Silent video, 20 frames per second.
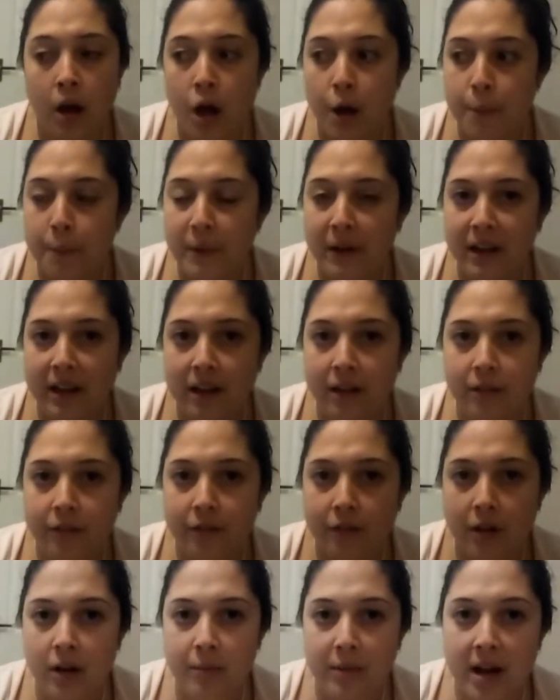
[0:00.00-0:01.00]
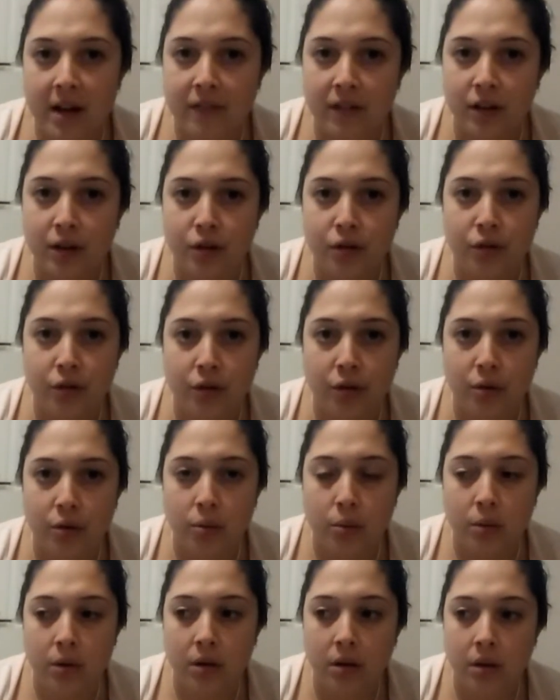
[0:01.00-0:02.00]
Can't believe I'm having
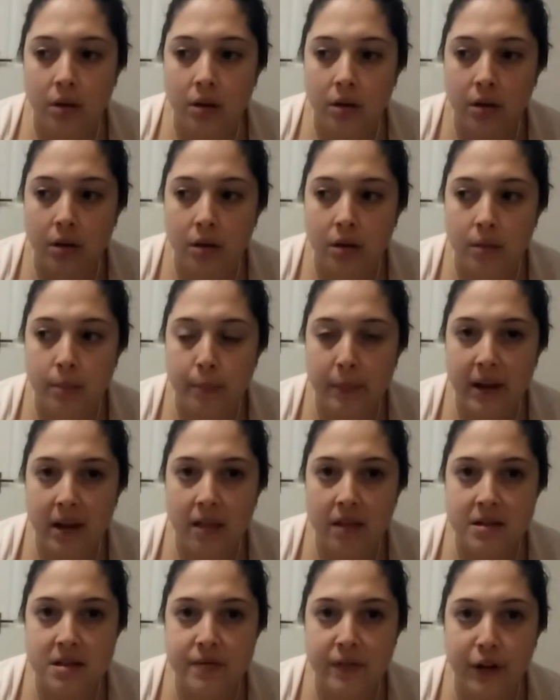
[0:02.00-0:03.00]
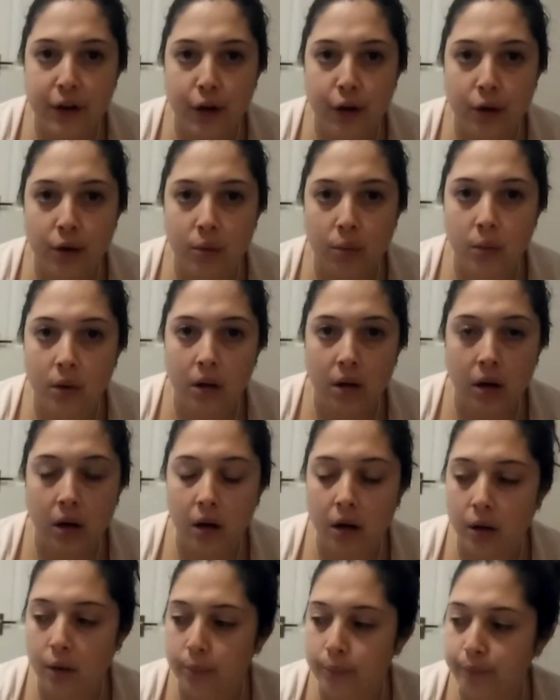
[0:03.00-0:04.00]
to make this video.
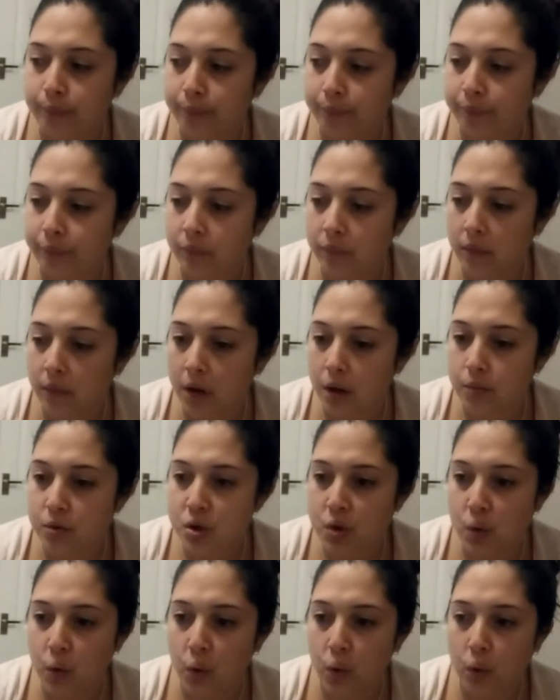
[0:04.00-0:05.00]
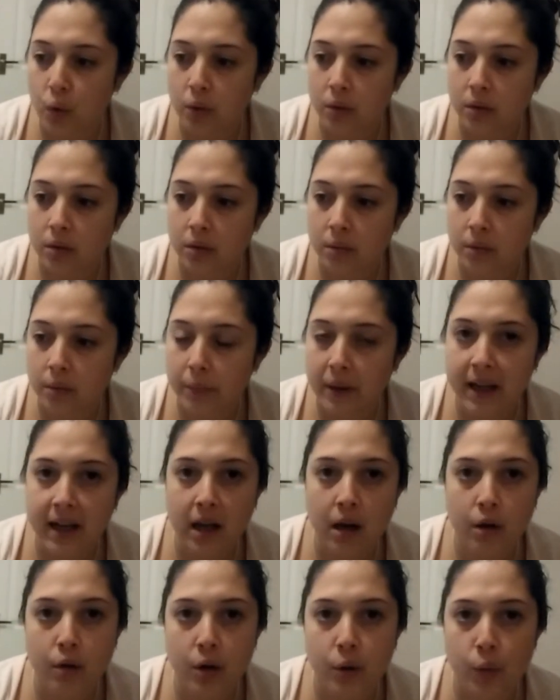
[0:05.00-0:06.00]
I'm sure by
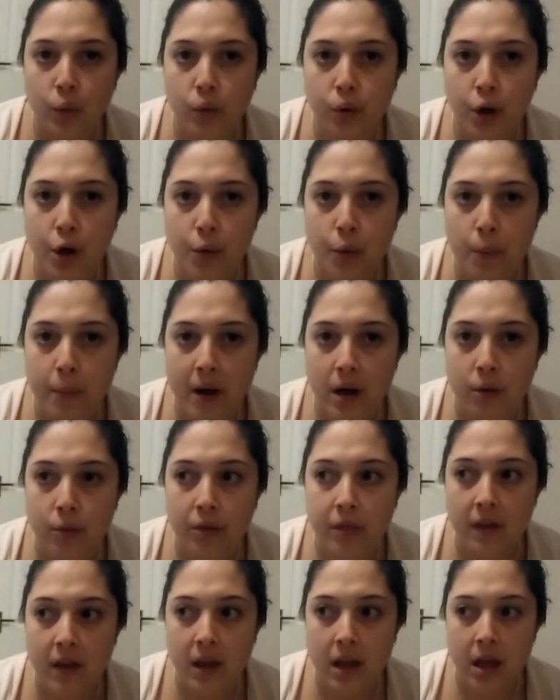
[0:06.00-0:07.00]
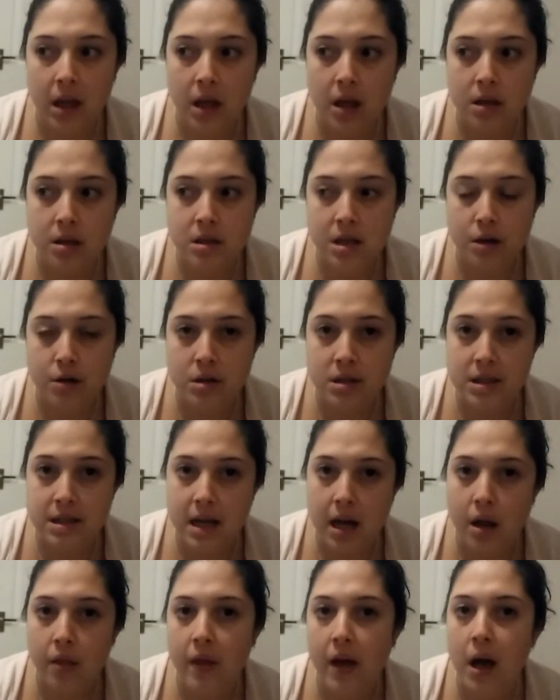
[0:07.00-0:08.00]
now you all know about the terrorist
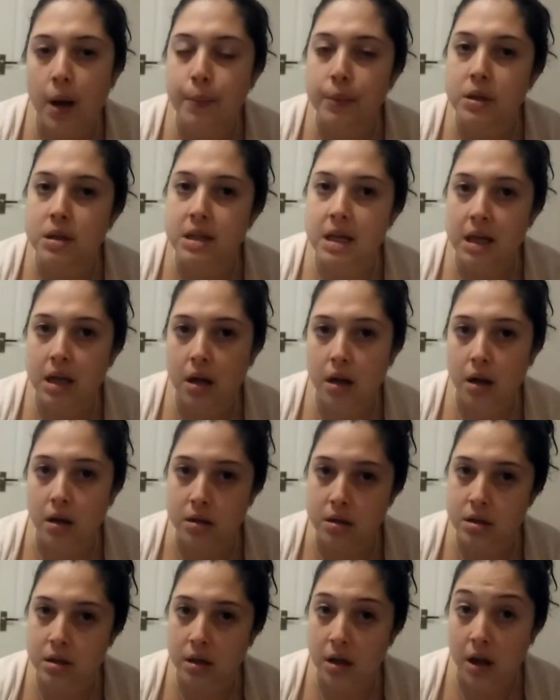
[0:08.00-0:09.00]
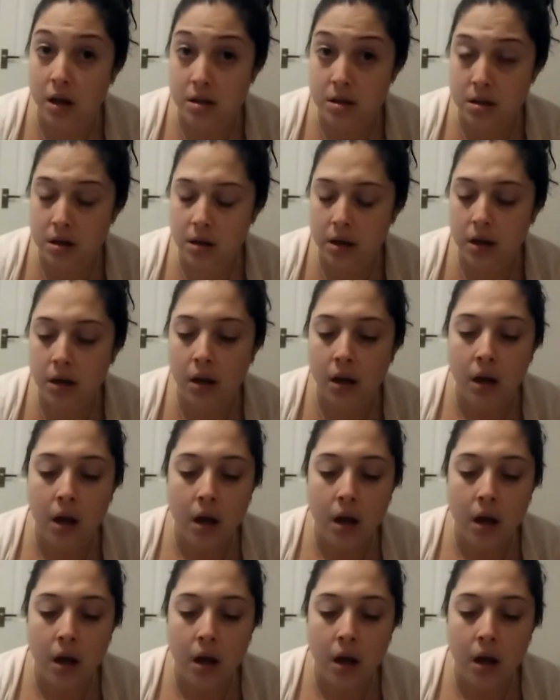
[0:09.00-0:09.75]
attack that happened in London last night.